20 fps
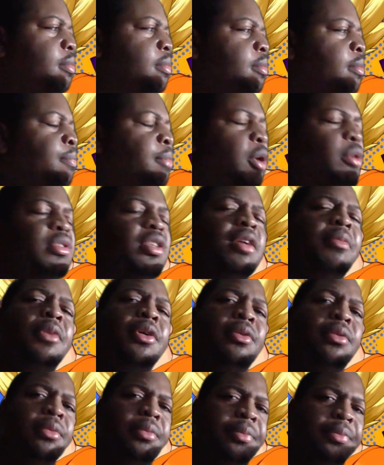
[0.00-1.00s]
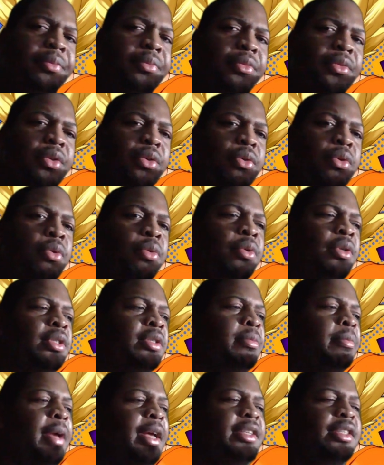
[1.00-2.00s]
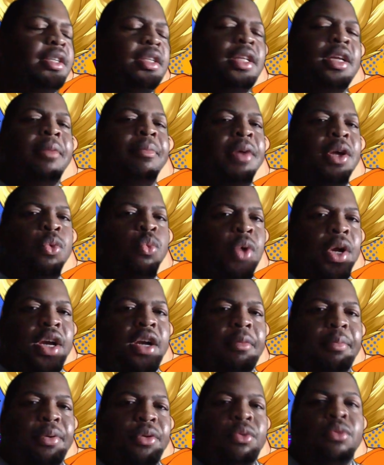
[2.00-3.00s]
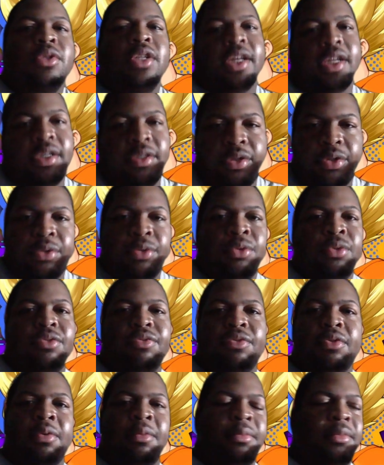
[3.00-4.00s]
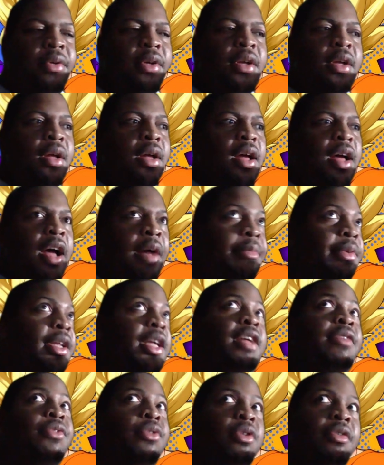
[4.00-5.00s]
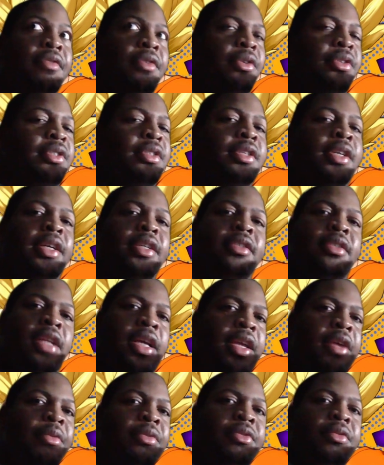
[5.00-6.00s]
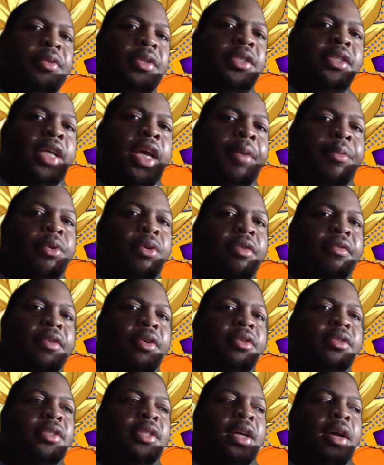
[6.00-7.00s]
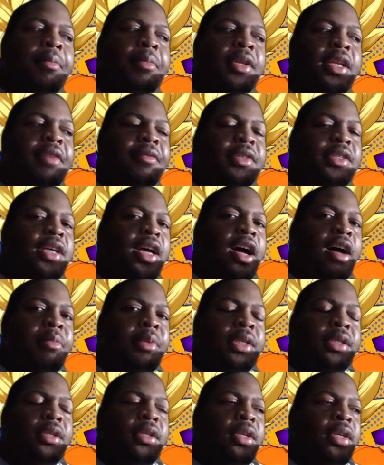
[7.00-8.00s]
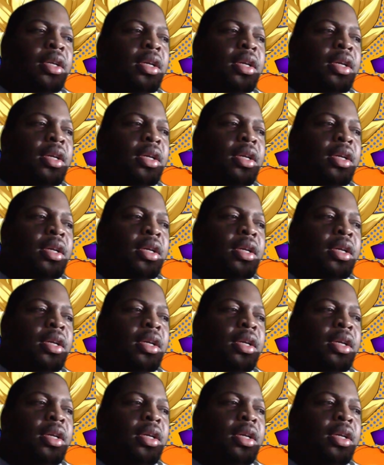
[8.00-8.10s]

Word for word: Botamo, who was basically the big Winnie the Pooh looking dude from, I believe, Universe six. Like, he was from the same universe, I believe, as Kaba.